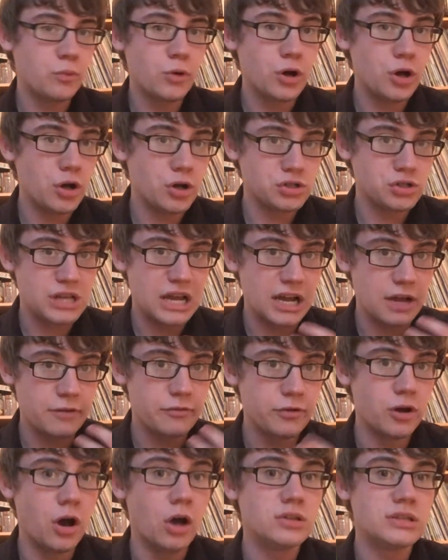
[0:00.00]
worst like
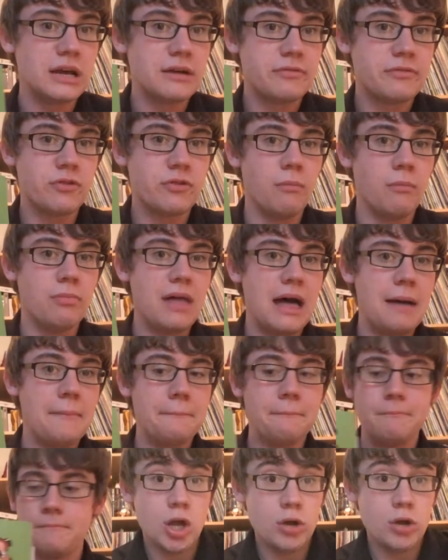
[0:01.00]
I've heard like from them.